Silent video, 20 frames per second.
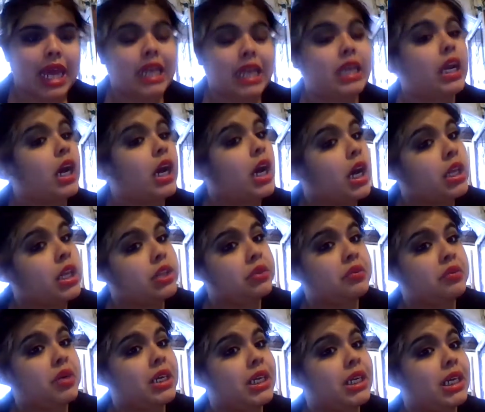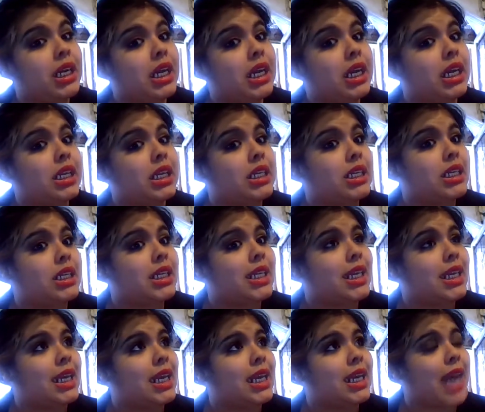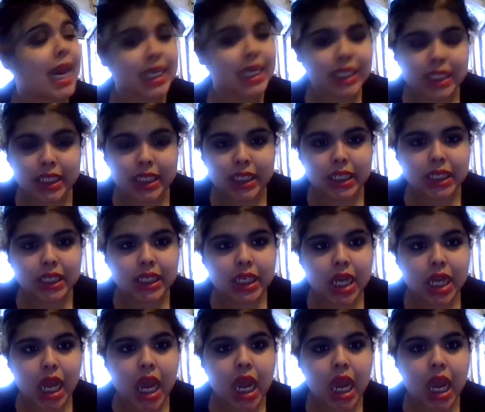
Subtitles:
The other one is 19,